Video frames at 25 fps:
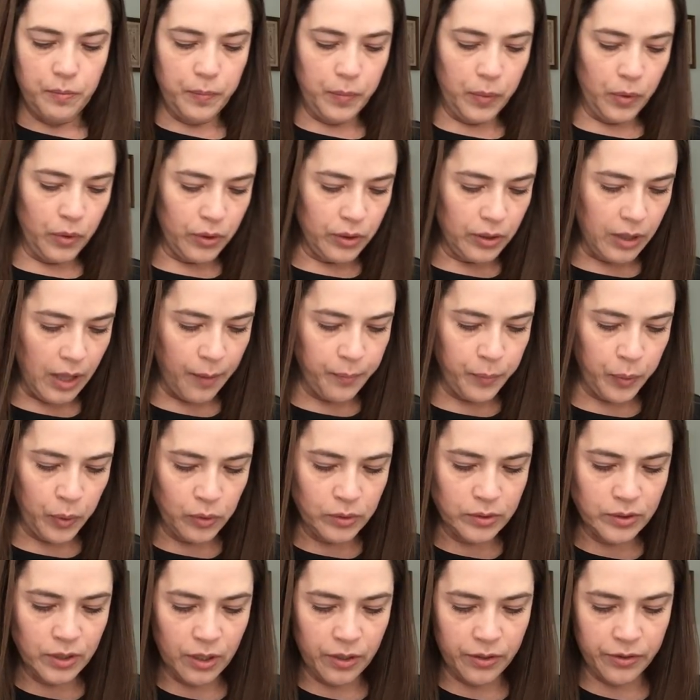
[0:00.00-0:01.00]
I
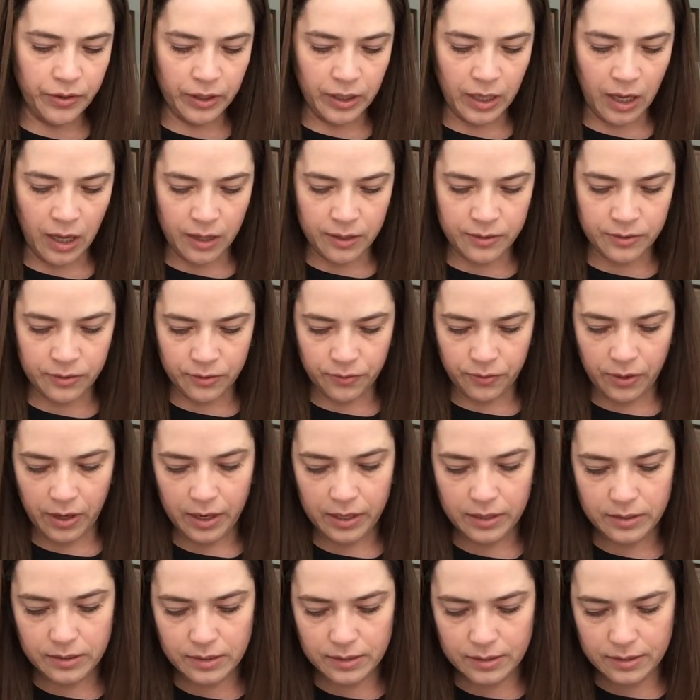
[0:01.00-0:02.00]
pulled all the cotton
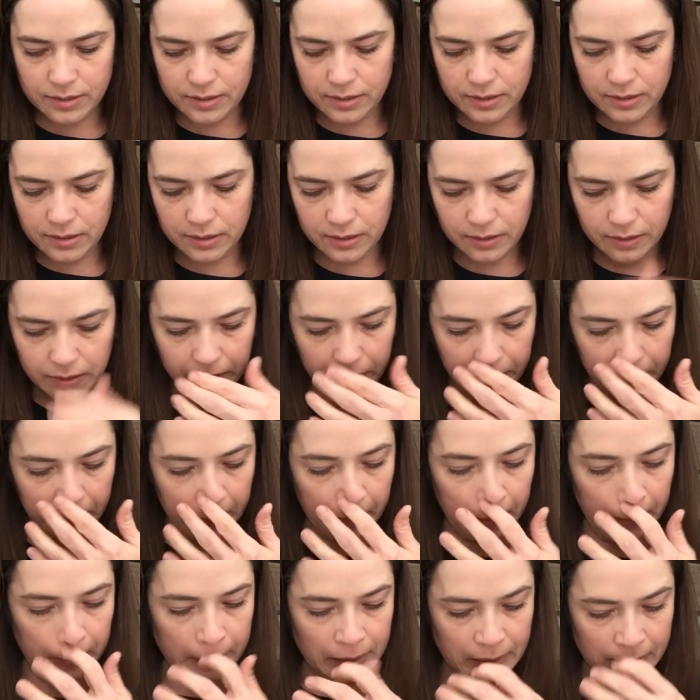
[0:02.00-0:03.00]
threads,
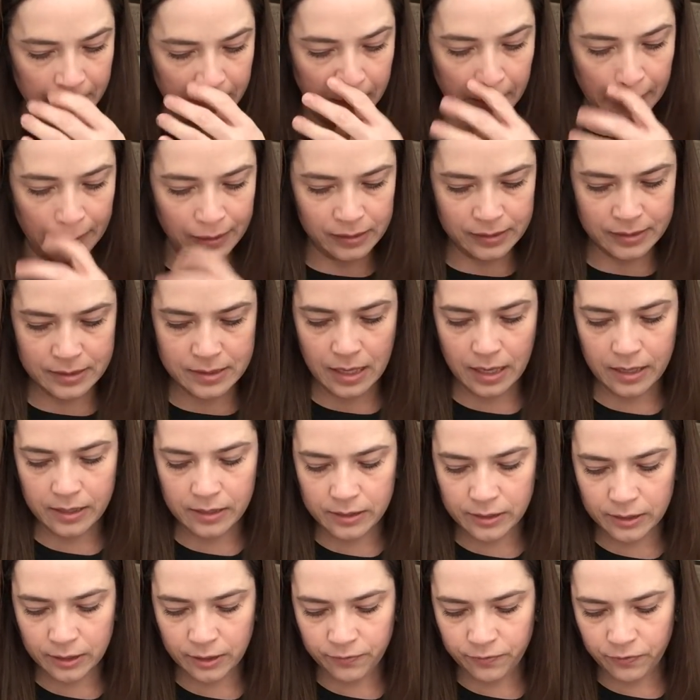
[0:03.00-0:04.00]
and then I
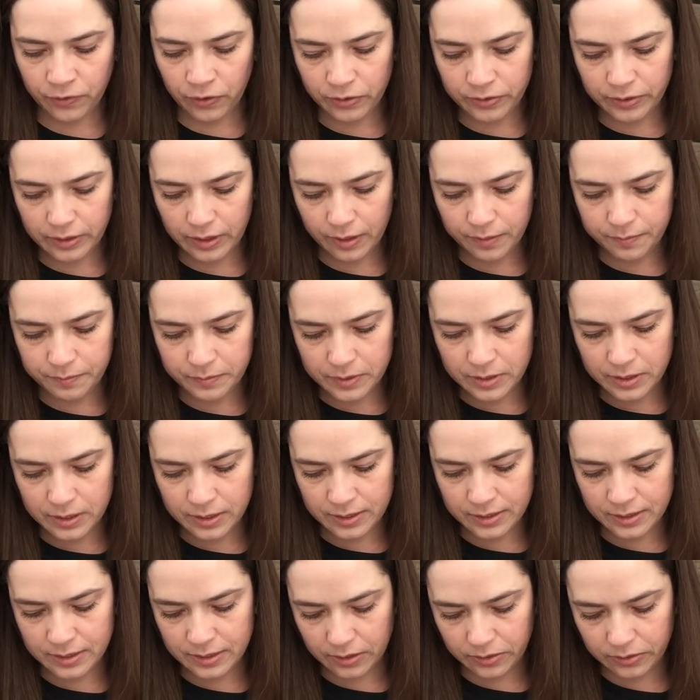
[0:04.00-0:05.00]
decided to convert them to
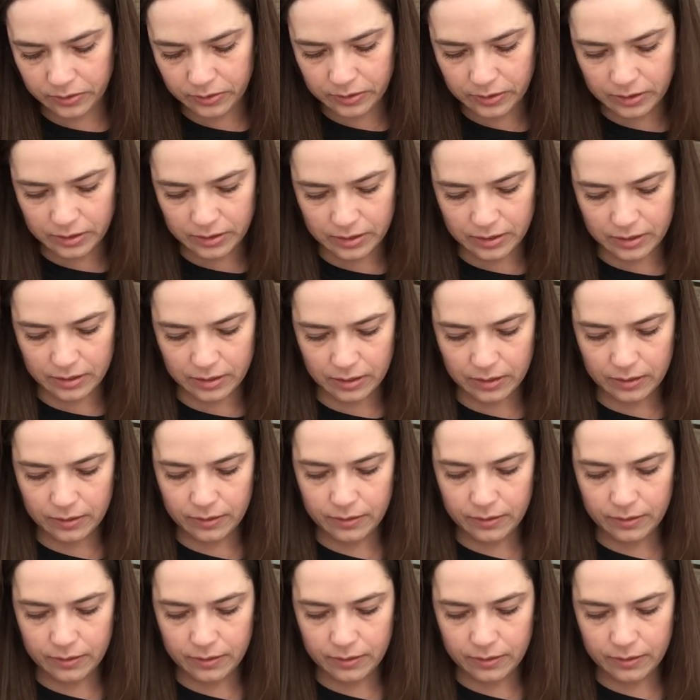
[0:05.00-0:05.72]
silks.